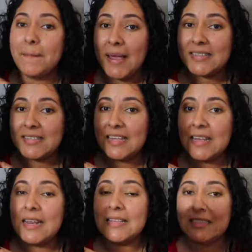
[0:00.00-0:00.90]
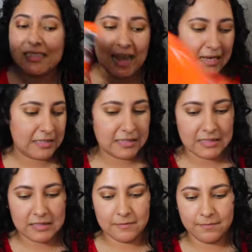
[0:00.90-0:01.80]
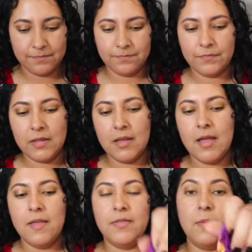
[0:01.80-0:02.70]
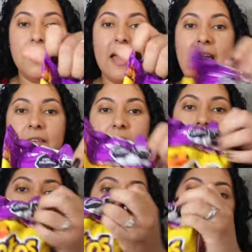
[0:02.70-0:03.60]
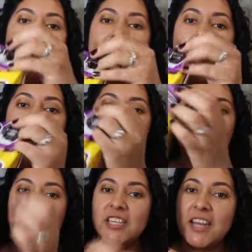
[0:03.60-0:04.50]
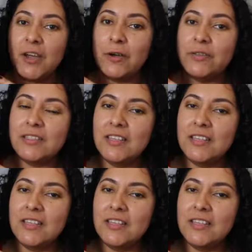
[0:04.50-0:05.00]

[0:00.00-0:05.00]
Mexican snacks. Then we have the Flaming Hot Cheetos.